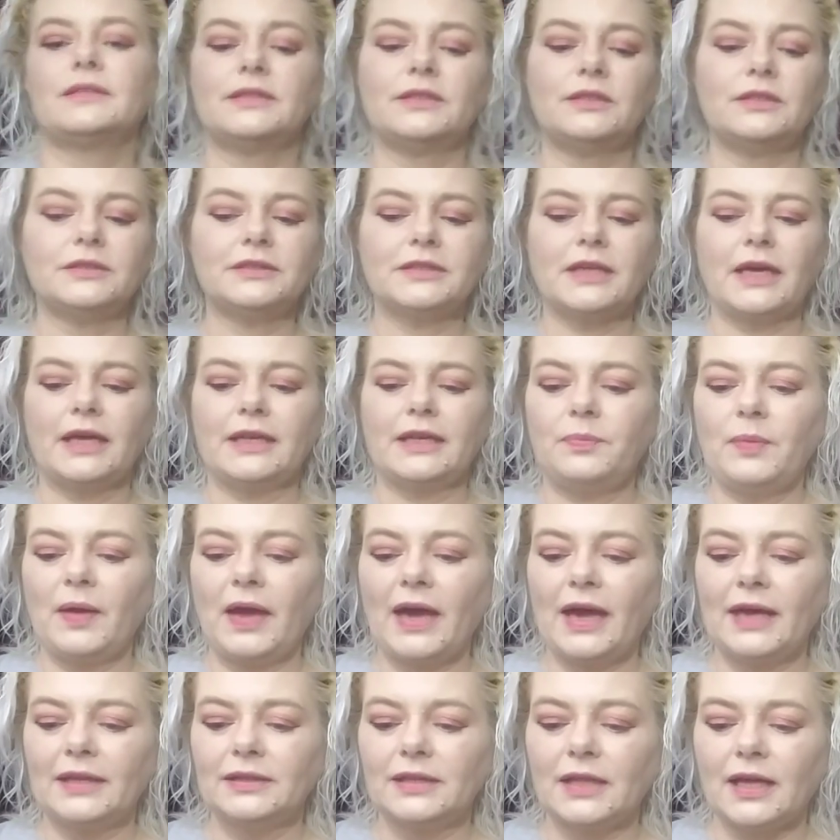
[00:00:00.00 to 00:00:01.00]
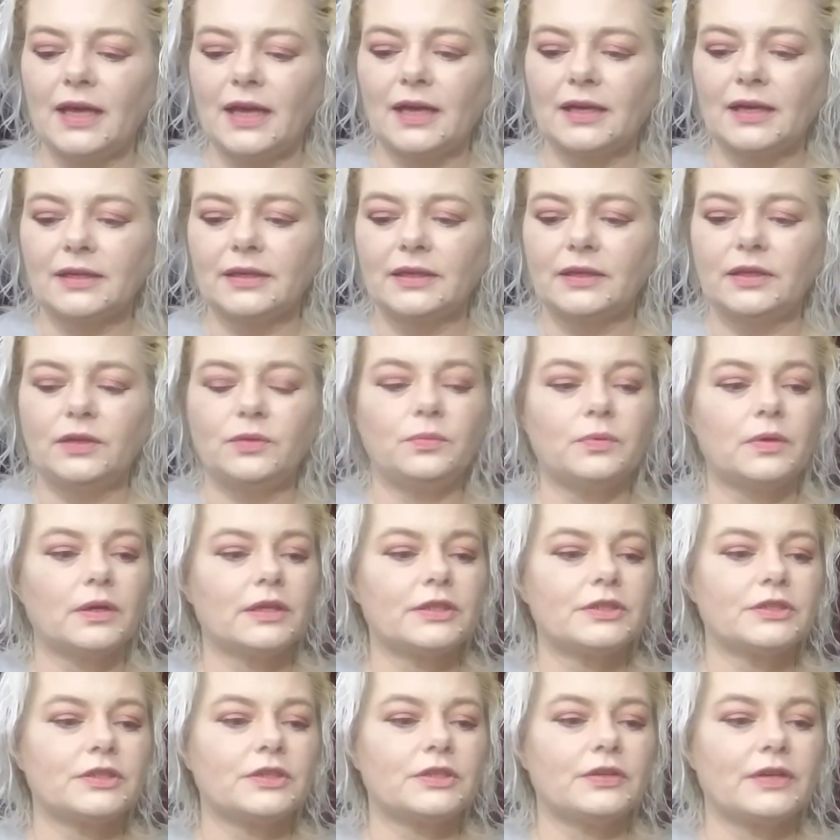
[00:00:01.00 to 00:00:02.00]
This little tiny padlock, it
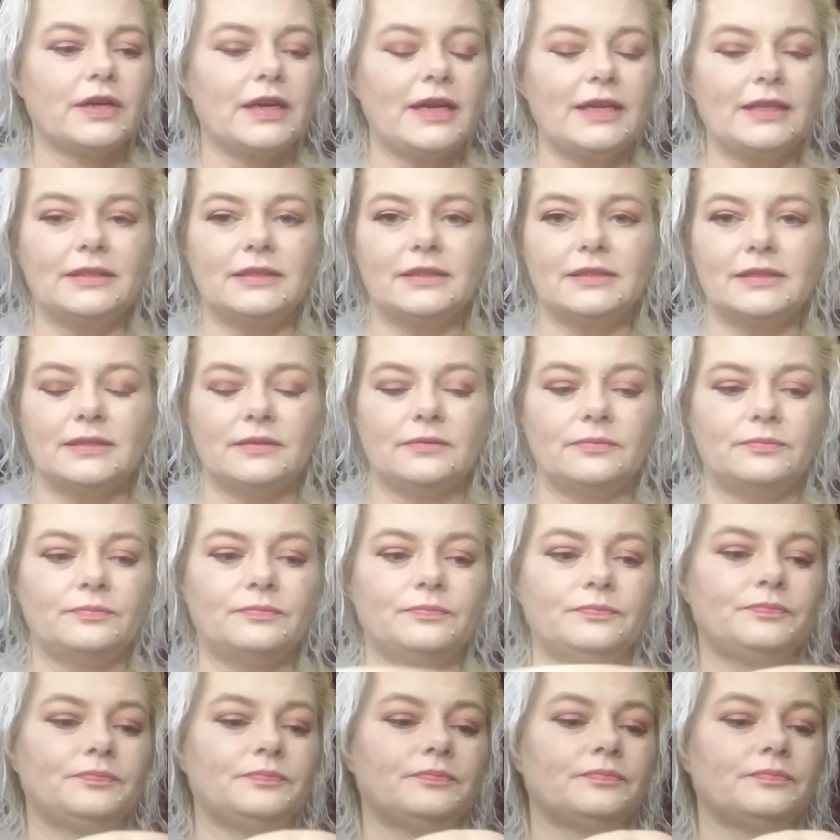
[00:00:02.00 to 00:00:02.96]
works great.